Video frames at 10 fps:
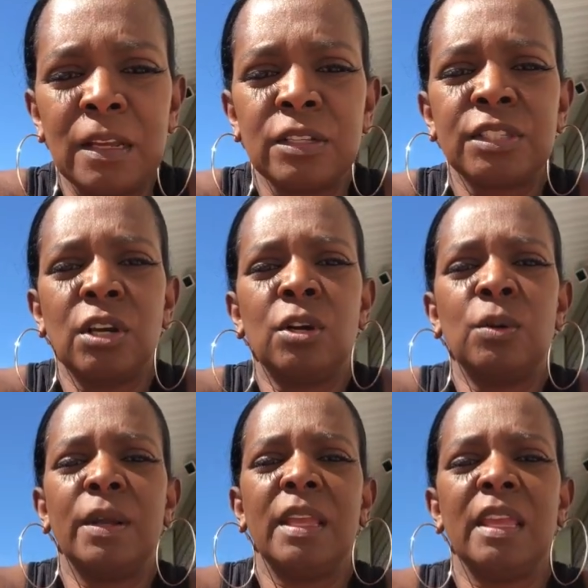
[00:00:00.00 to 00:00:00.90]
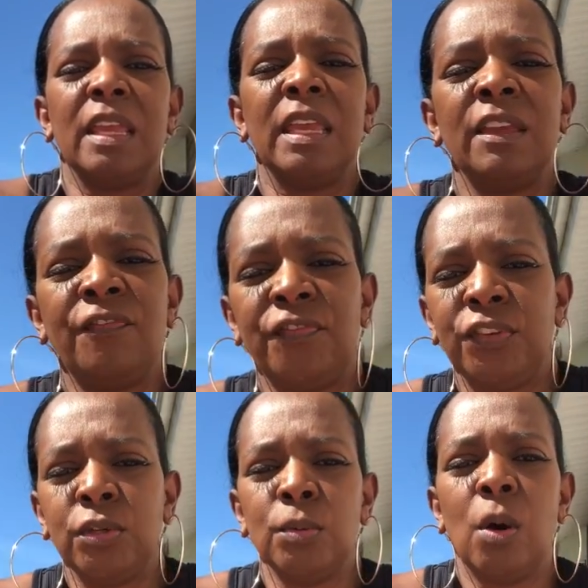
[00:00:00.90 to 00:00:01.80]
So if
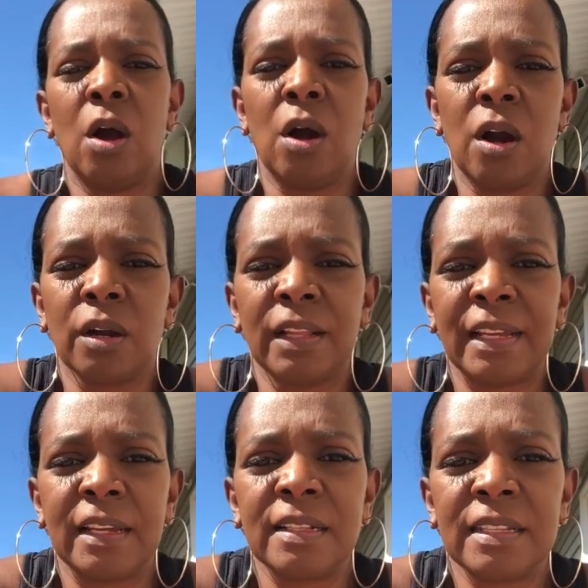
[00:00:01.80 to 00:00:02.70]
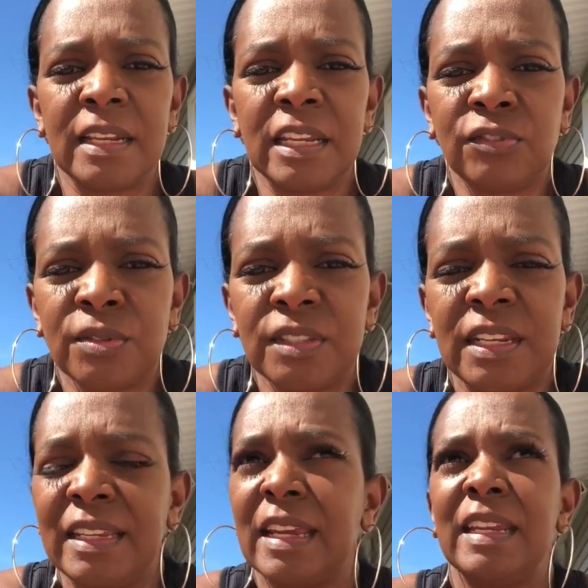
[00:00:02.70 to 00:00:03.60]
you are, like I said, interested
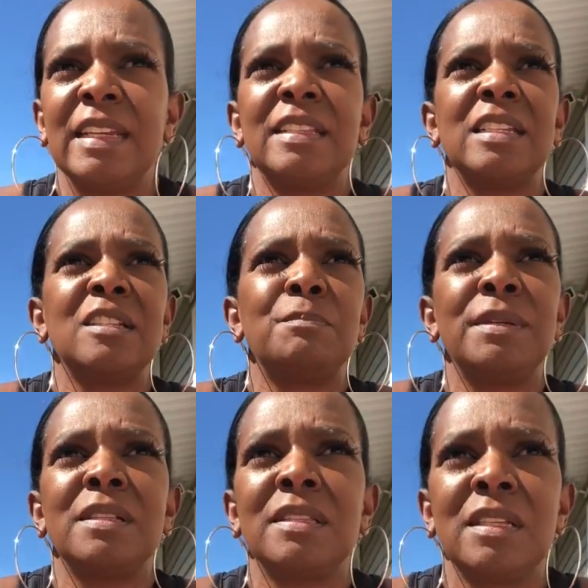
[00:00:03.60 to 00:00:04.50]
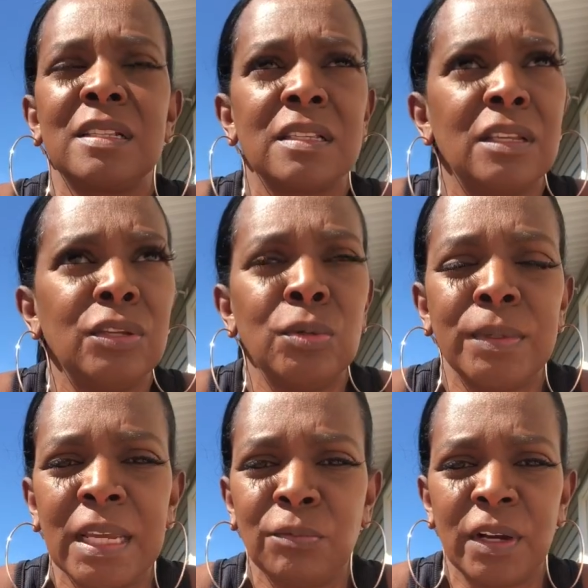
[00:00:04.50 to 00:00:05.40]
in getting into this business, you
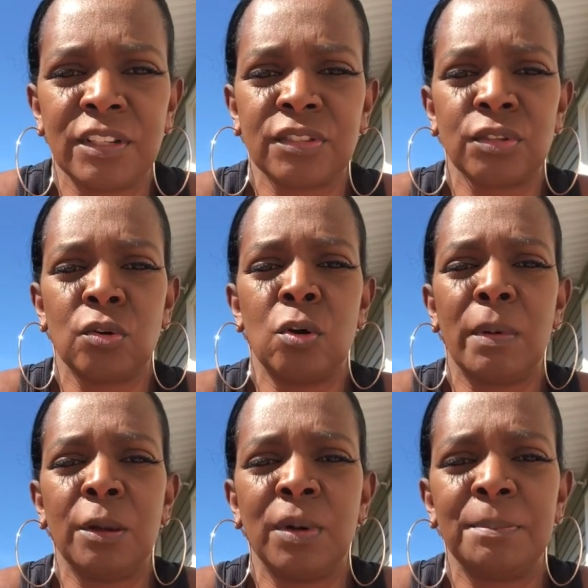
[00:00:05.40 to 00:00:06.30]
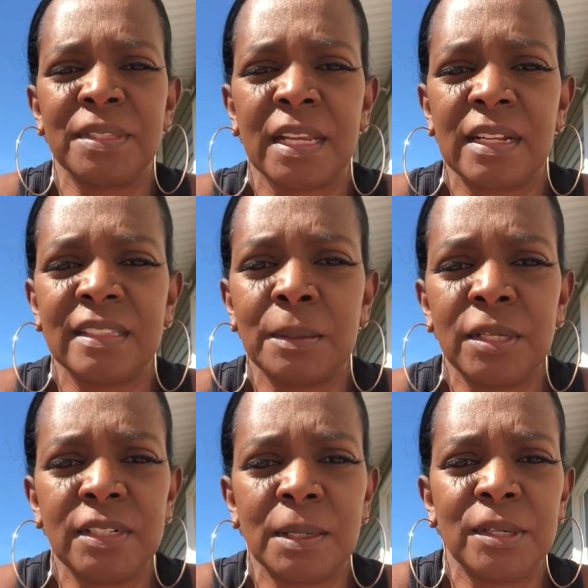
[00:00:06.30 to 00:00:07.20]
can register on my website at
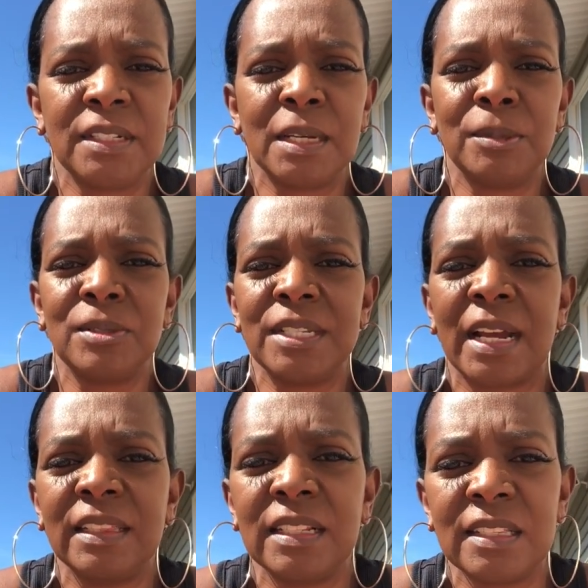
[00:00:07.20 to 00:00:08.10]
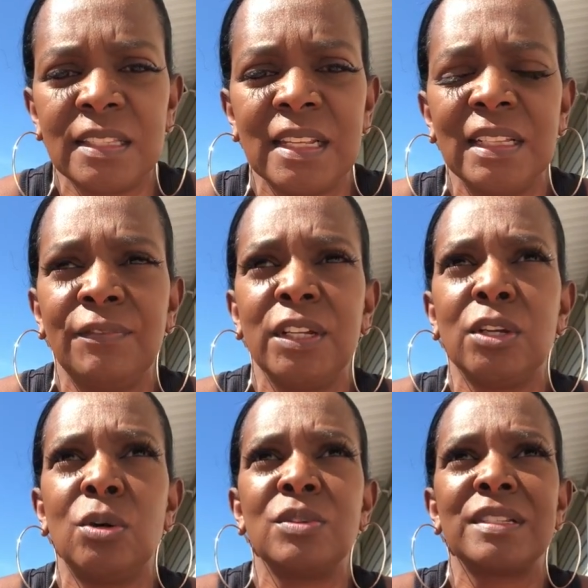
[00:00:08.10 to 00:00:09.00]

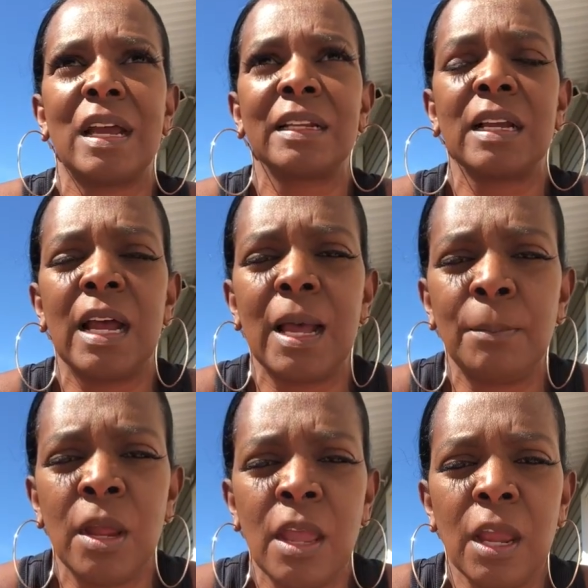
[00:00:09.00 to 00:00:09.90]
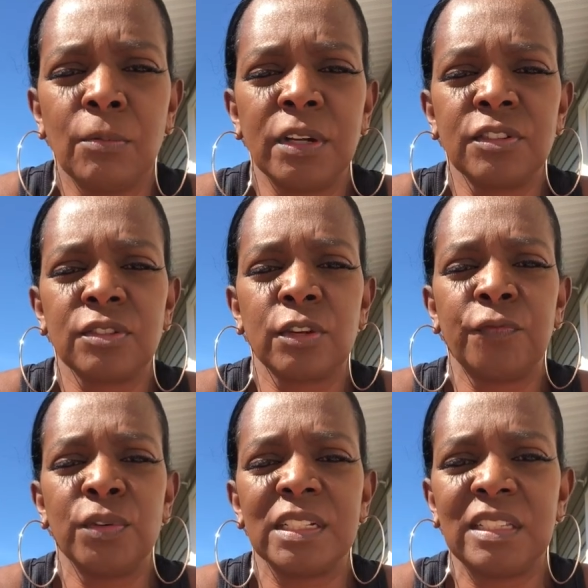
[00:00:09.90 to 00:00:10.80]
www.theassistedlivingcoach.com. Register
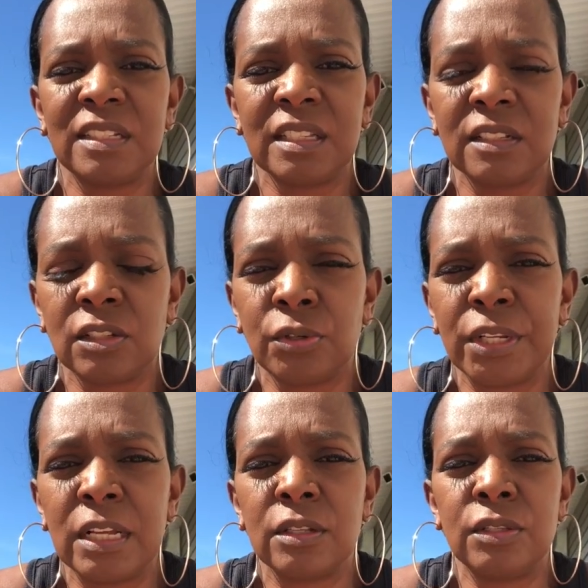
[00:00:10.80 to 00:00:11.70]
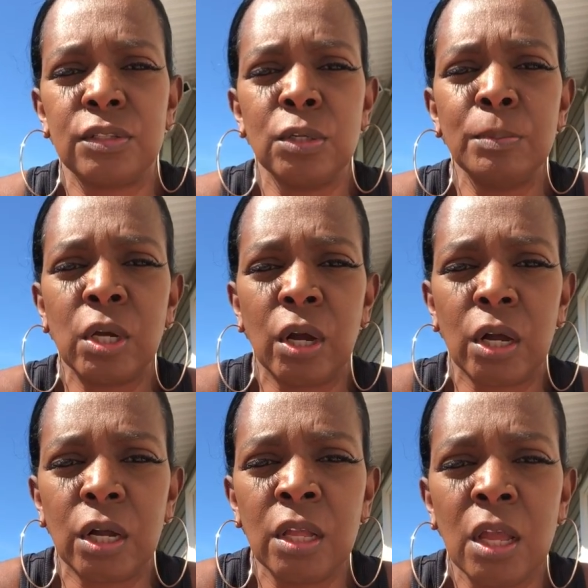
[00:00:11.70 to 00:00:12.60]
for the distance learning Zoom
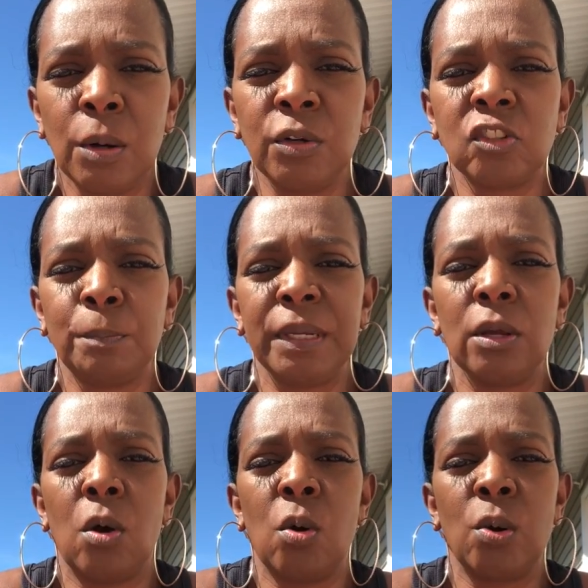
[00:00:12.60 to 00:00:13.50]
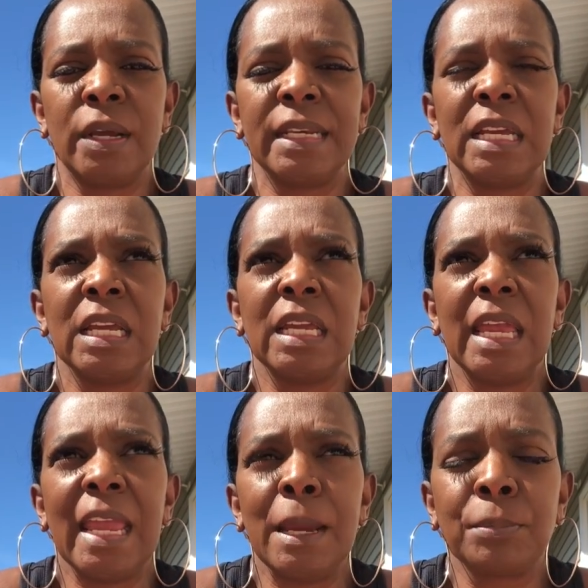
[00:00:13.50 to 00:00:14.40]
call, which will be on
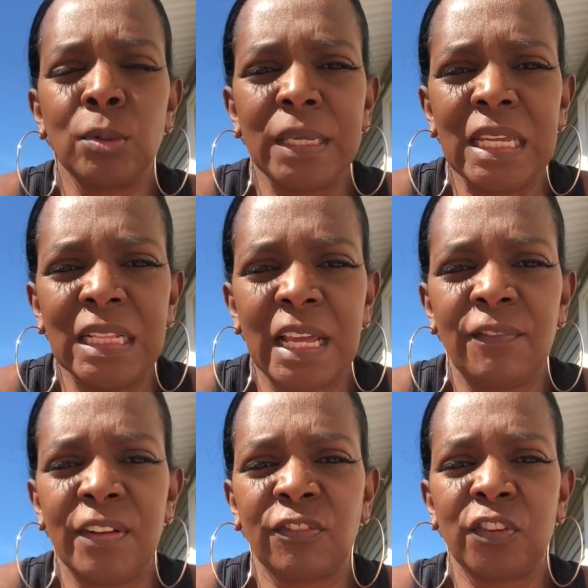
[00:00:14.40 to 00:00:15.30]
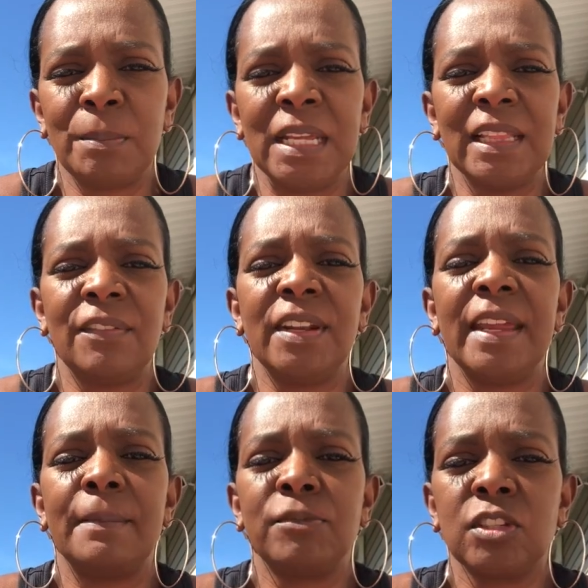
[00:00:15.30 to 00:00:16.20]
April 11th from 11
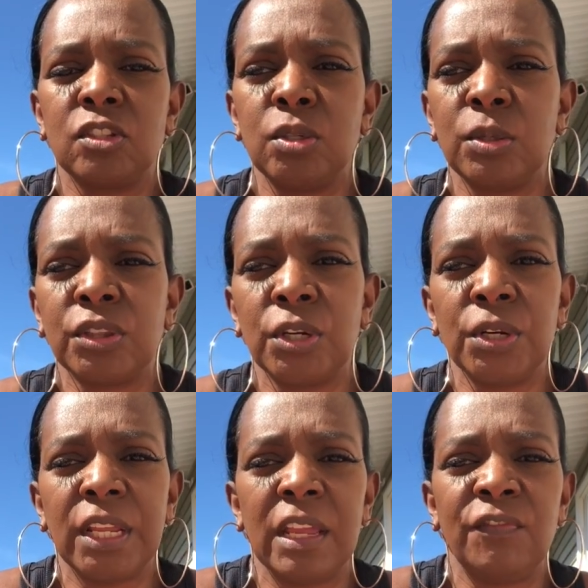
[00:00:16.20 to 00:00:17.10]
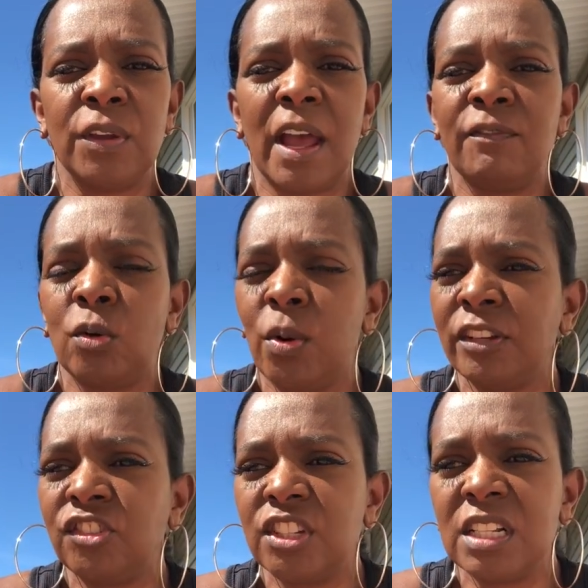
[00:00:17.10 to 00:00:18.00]
a.m. to 2:30. If you have
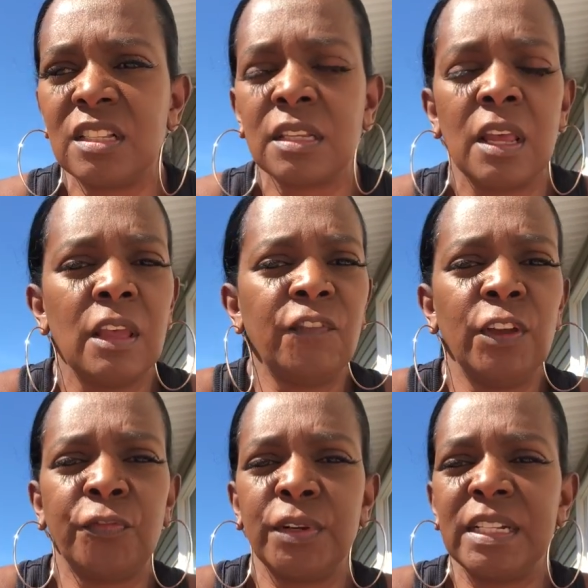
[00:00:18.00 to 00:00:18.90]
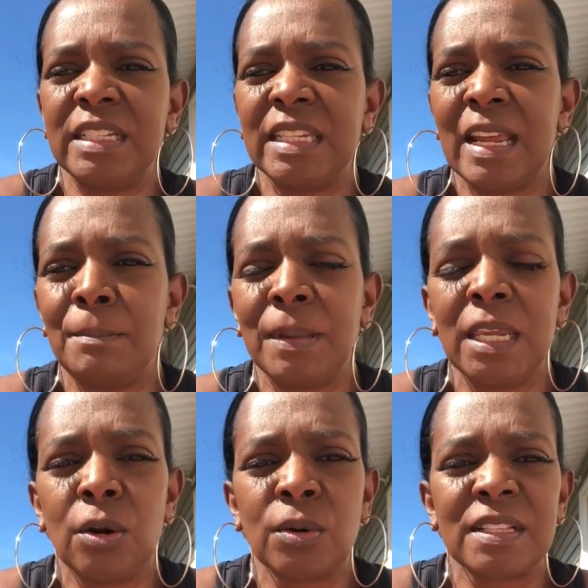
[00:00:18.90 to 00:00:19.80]
questions, feel free to DM
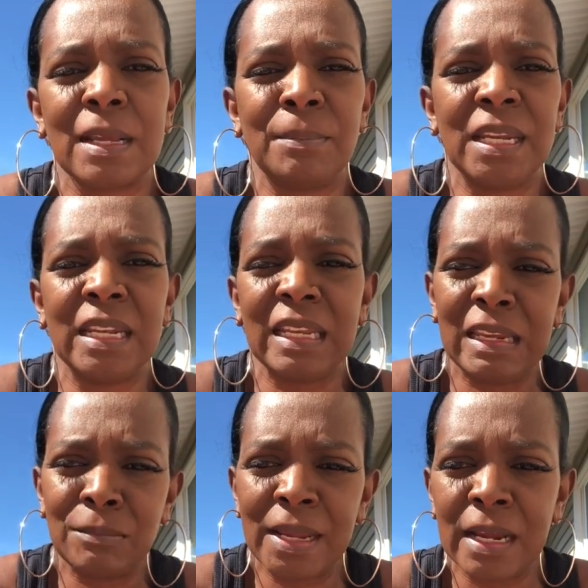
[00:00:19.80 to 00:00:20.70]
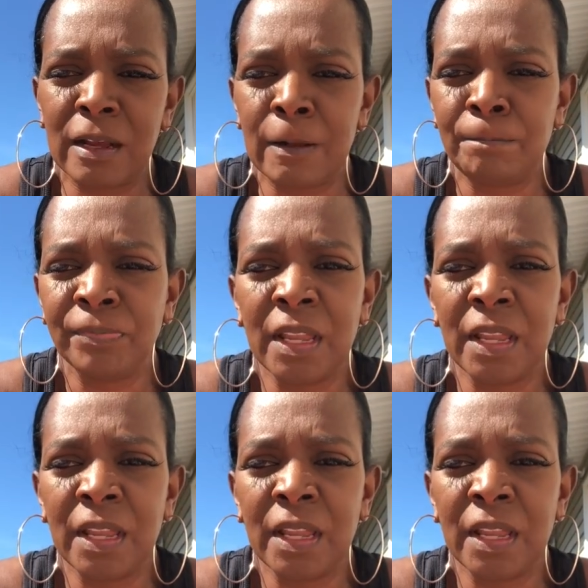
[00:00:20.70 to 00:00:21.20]
me or send me an email.